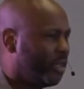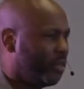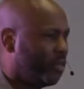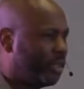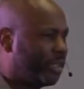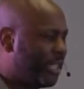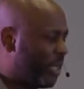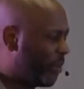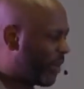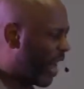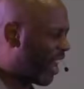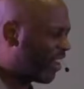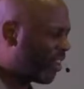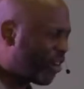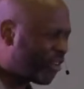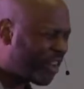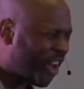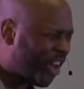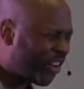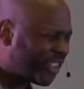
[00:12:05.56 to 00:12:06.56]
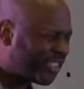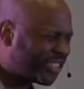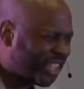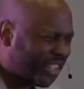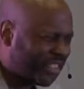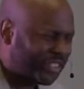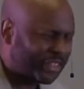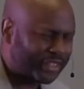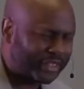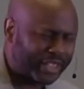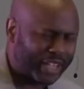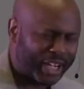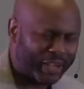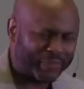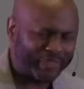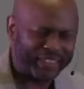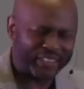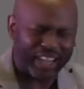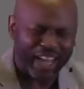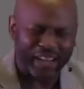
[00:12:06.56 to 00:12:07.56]
But then when I learned all this other stuff,
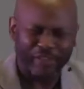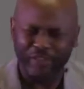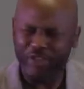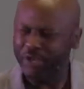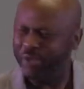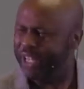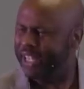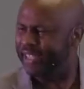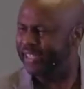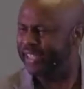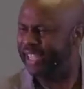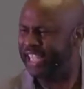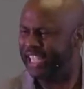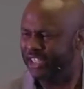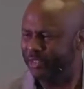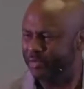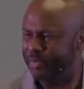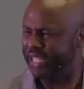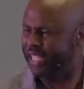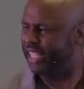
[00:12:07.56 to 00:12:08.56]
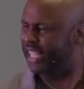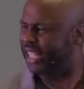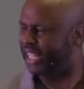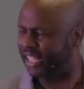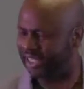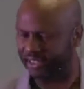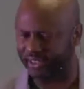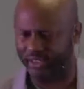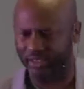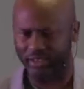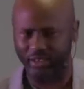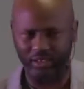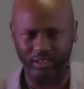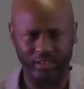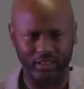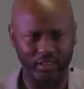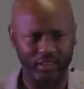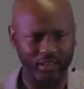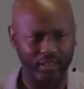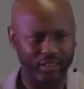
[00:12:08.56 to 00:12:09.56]
it's like, you didn't teach me this.
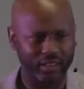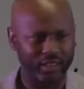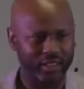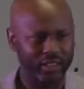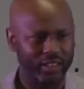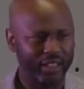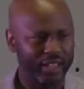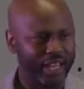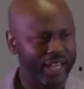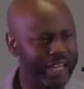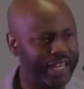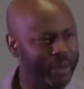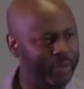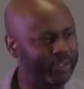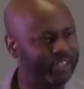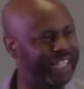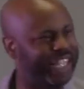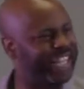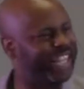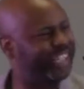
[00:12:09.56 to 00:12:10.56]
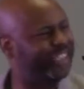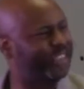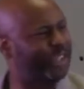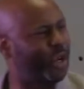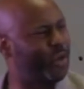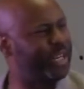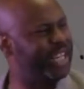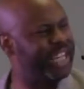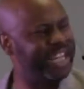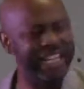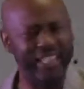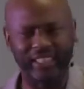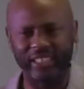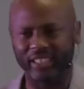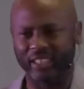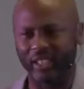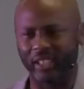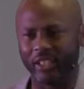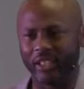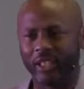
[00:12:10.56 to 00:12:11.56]
And it was, and it's so easy
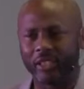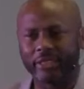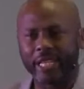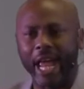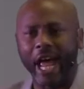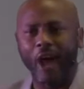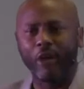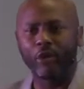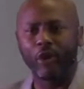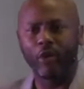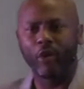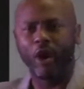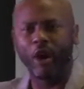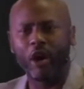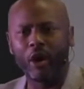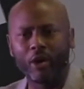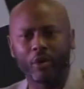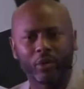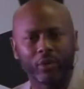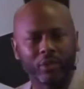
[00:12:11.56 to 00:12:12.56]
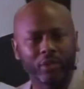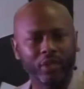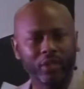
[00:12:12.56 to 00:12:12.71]
to look down on her.